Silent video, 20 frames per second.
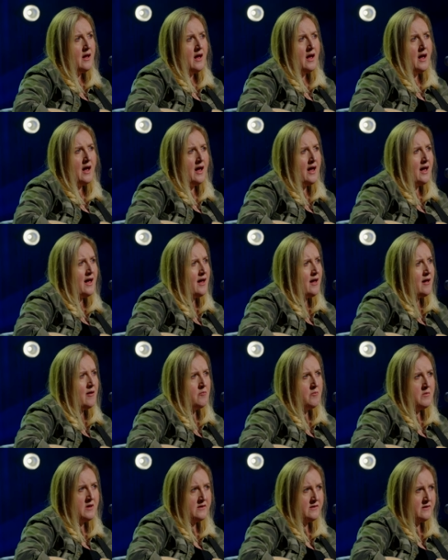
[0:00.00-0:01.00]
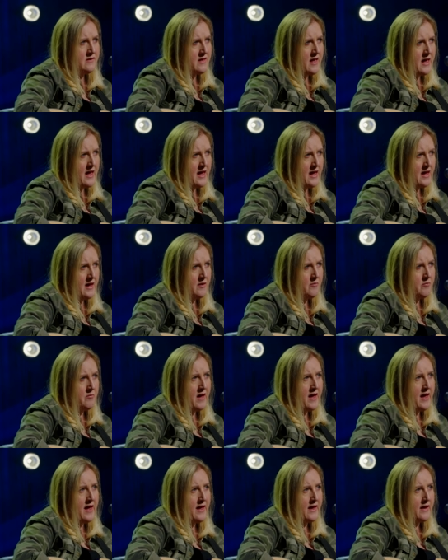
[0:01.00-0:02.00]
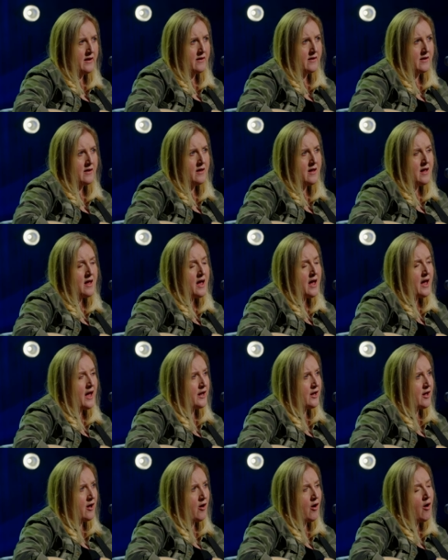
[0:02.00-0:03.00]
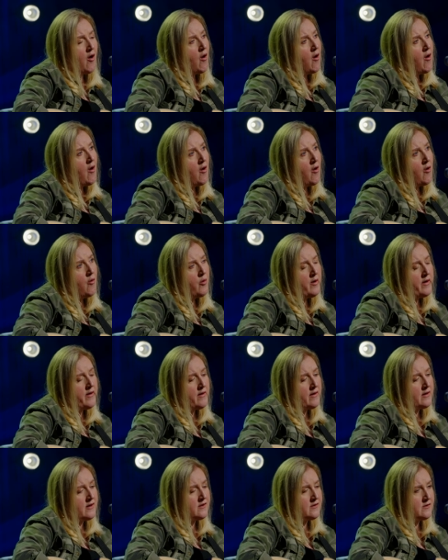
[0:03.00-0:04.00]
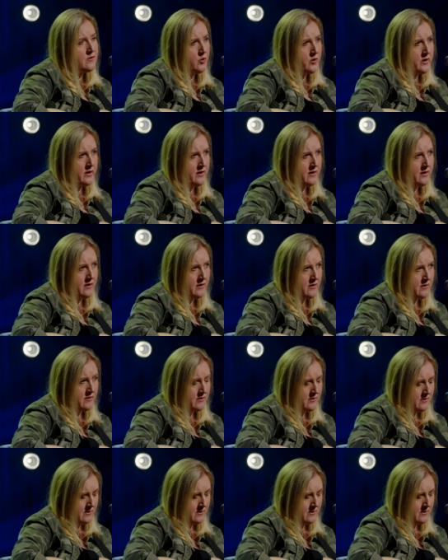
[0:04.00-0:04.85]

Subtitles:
I miss that man, and I always will.